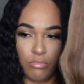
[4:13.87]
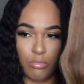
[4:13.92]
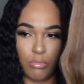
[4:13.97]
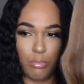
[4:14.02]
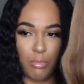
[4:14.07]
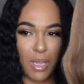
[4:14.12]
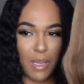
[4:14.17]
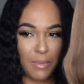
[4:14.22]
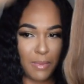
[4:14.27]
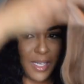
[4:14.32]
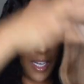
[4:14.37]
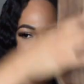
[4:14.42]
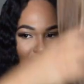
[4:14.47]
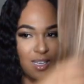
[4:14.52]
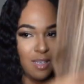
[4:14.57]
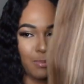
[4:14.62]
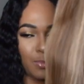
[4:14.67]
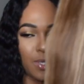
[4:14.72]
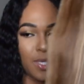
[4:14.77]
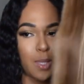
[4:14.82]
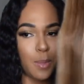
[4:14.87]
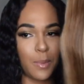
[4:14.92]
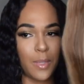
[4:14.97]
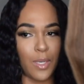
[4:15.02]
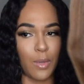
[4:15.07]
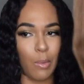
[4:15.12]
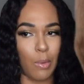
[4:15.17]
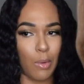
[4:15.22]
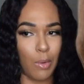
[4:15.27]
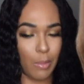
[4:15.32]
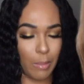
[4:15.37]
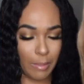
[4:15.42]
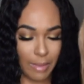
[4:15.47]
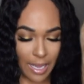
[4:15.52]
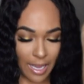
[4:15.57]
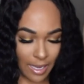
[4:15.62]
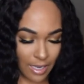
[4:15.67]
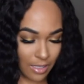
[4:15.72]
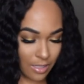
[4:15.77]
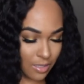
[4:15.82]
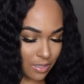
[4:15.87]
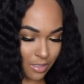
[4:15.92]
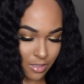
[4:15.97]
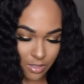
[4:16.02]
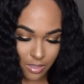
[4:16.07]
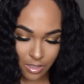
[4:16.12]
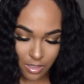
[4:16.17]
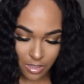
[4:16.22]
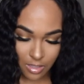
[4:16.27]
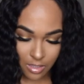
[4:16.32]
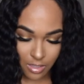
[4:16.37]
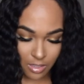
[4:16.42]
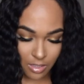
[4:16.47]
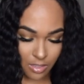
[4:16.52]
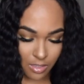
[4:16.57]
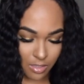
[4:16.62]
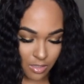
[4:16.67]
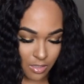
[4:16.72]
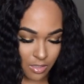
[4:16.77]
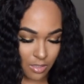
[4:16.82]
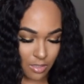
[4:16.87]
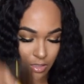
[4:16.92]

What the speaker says: Maybe they put them in the wrong packaging, cause